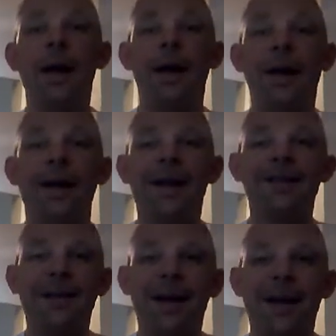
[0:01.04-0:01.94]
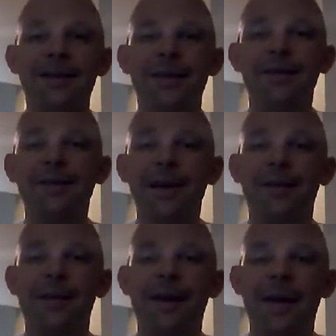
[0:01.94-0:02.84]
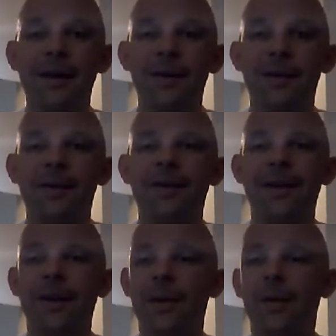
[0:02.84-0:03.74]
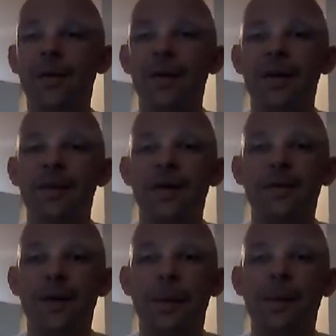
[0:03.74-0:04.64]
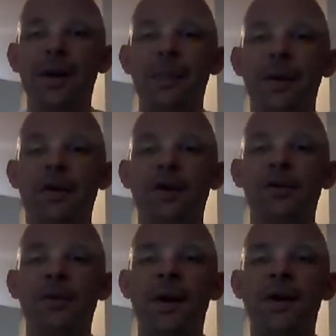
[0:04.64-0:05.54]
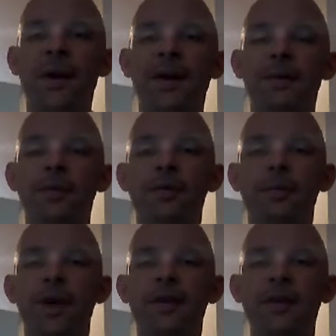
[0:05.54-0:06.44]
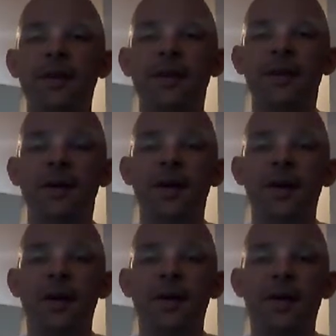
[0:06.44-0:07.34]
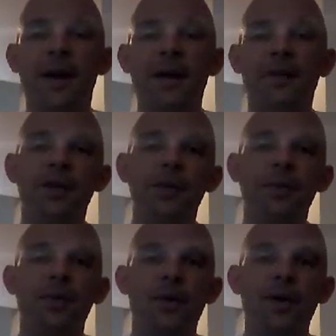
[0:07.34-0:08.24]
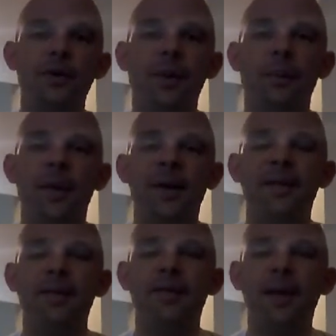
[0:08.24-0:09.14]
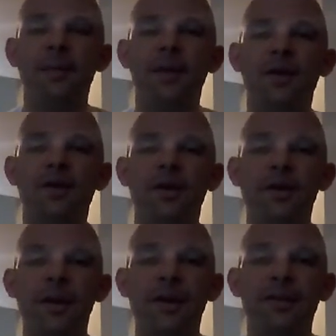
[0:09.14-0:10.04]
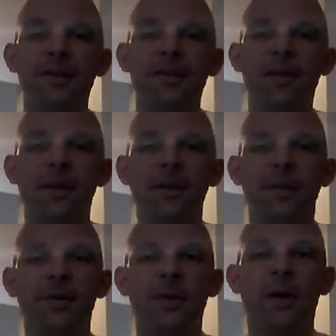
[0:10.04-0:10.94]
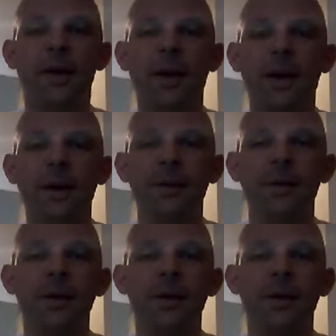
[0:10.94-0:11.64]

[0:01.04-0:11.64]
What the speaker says: Hey guys and gals, this is Aaron again. So this video might be a little bit longer because I wanted to add some information that I told you before. I just want to put it in the same video as the tricks so you get what's going on.